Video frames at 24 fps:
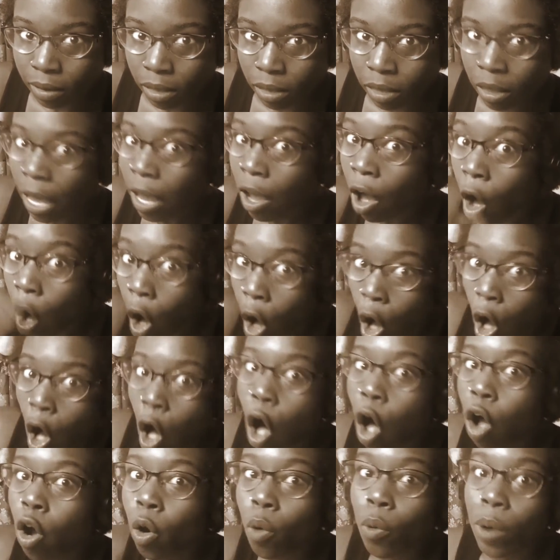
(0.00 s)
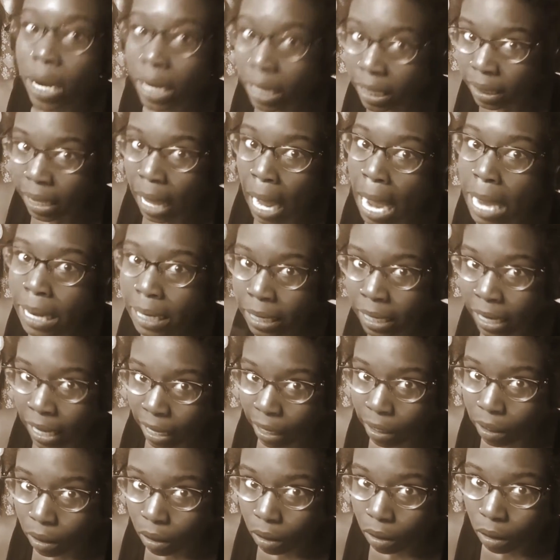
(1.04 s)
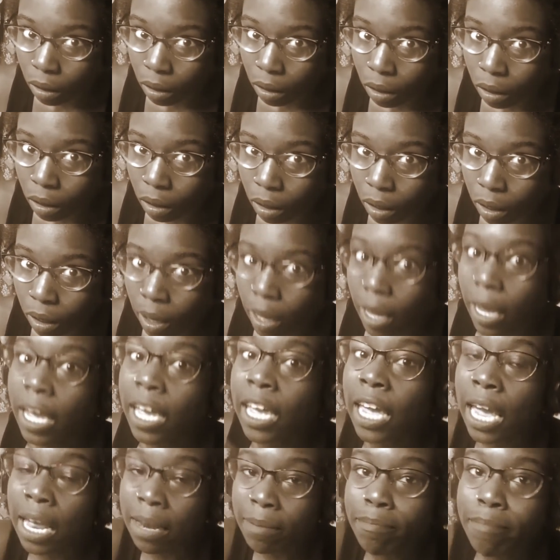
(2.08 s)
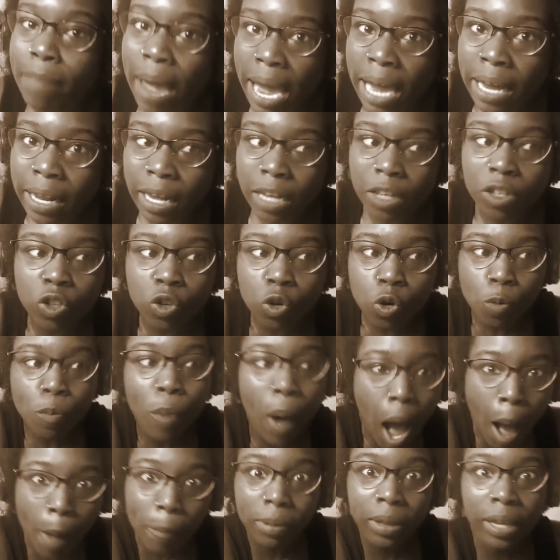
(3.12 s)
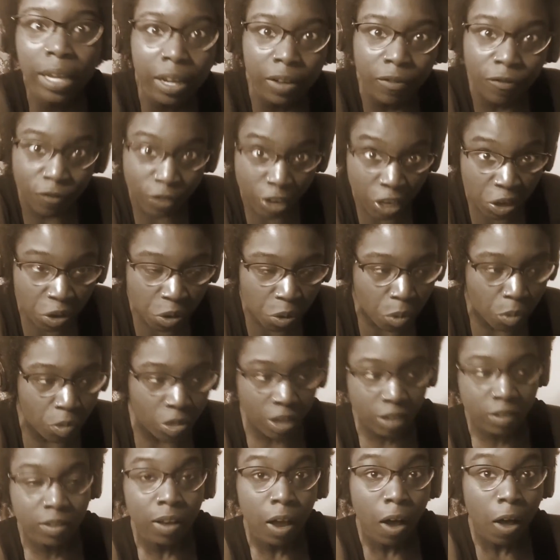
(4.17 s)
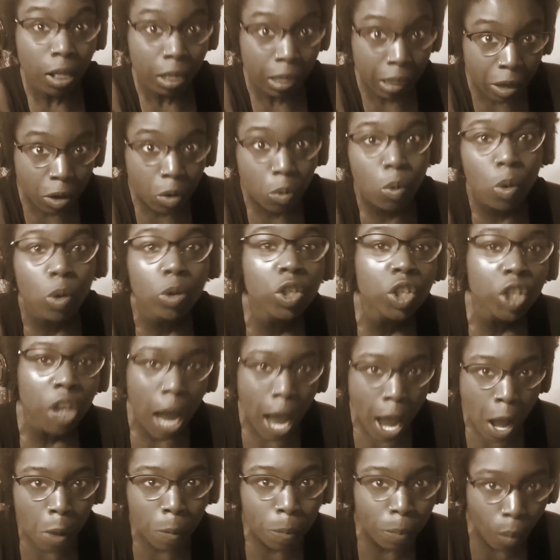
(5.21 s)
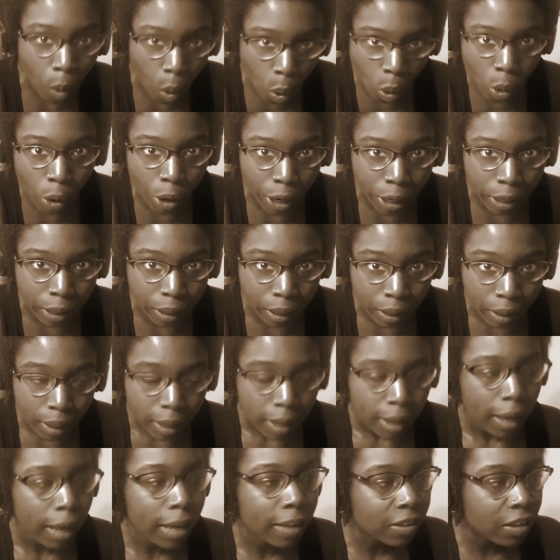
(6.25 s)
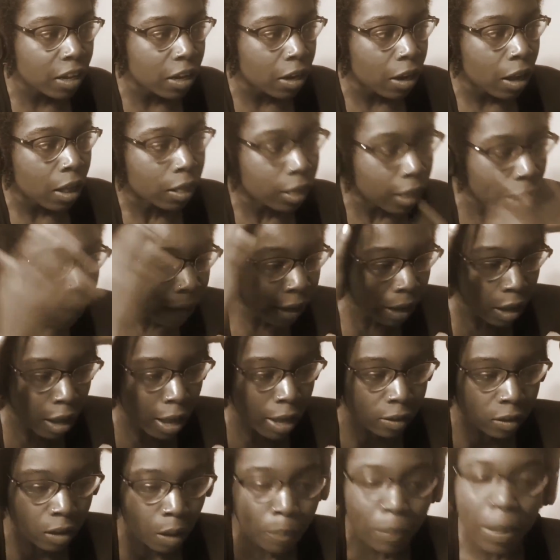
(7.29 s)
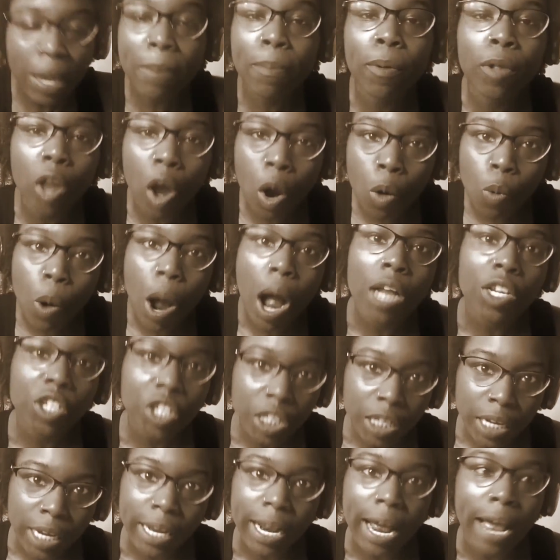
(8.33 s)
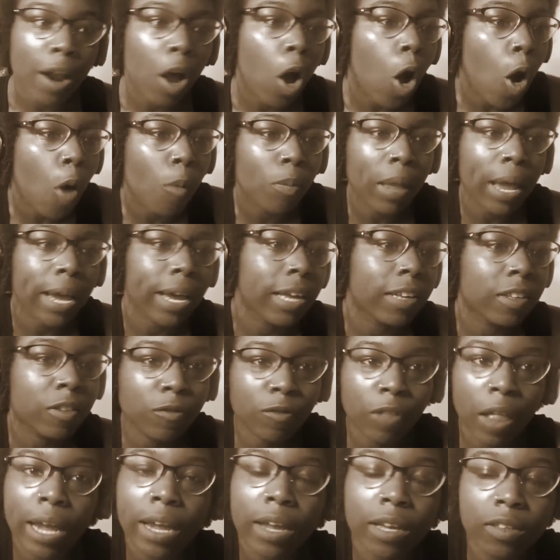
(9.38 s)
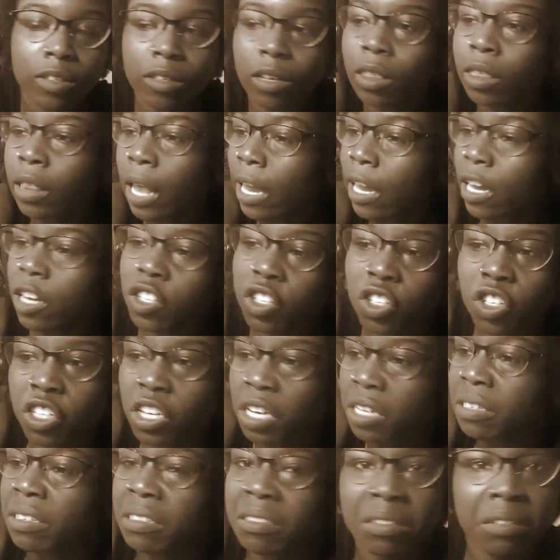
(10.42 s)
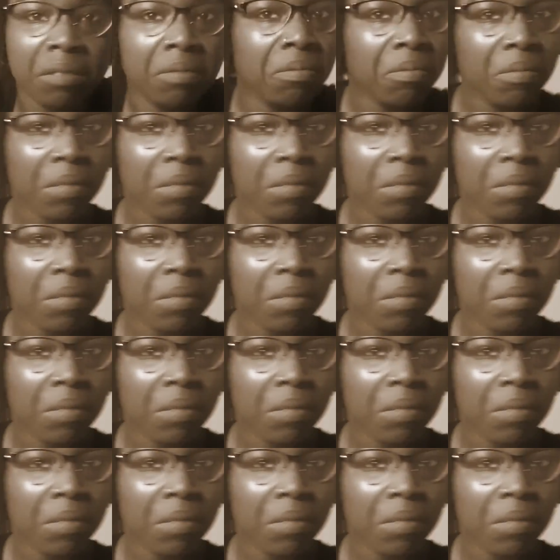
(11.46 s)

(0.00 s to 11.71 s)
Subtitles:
They all green-lighted it. It made it to public view. This literal child porn is people are watching it at home like it's just